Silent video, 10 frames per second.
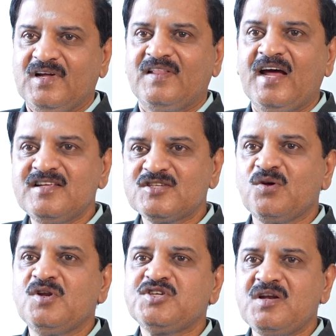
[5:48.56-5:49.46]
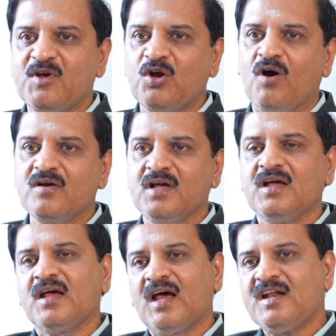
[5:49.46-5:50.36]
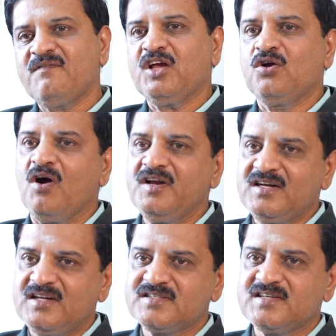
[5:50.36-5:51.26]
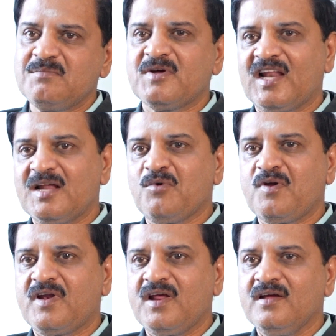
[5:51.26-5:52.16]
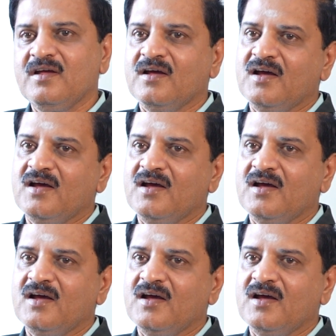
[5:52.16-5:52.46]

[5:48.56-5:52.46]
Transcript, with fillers: That is the solution we got and we got it tested by the laboratory